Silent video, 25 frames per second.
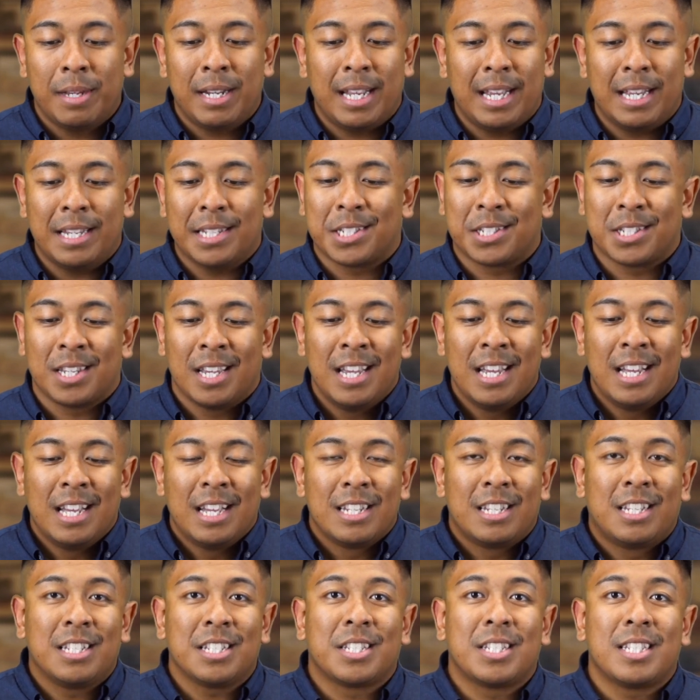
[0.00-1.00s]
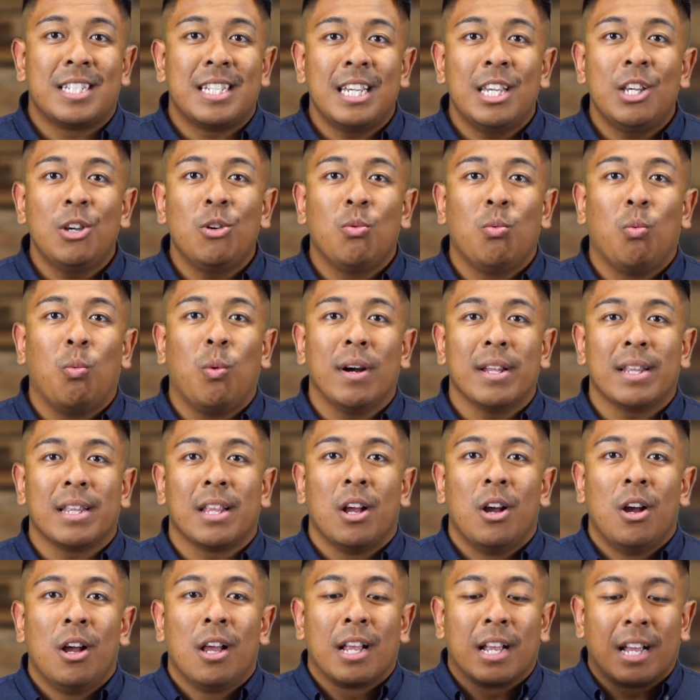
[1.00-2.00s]
is to see
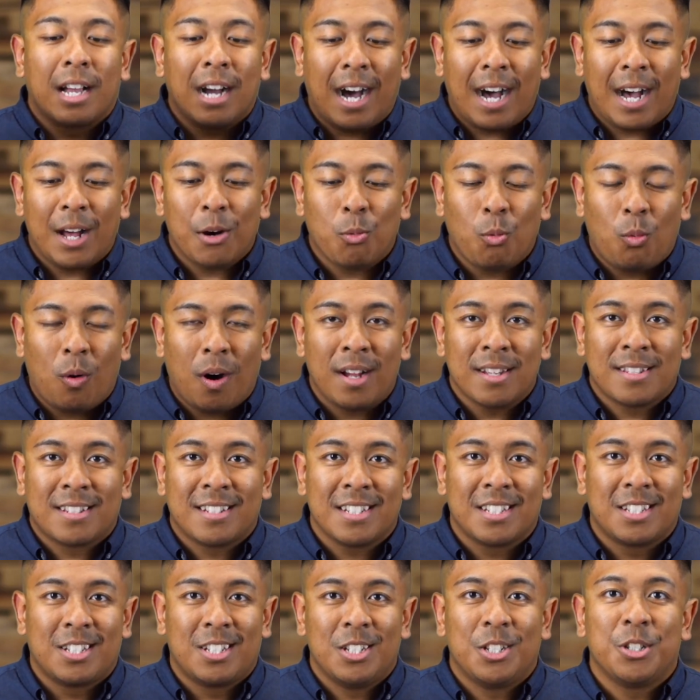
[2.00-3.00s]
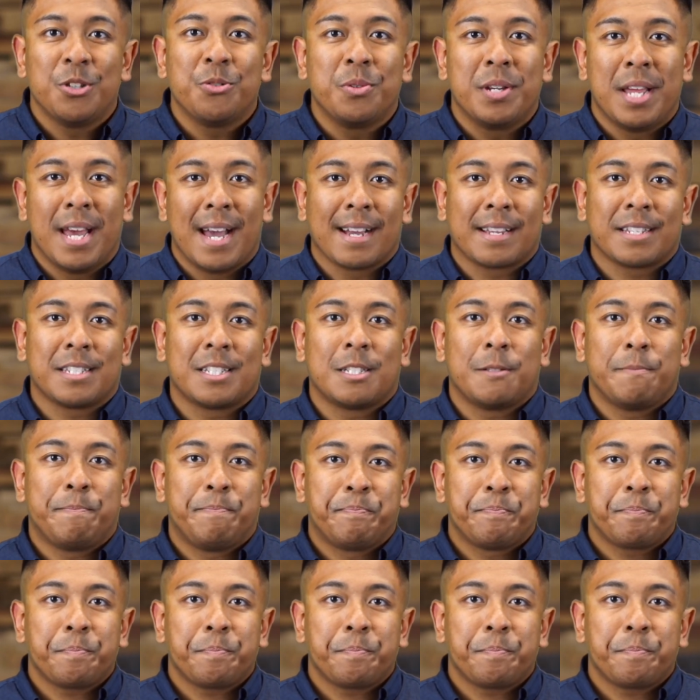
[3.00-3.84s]
what God wants us to do next.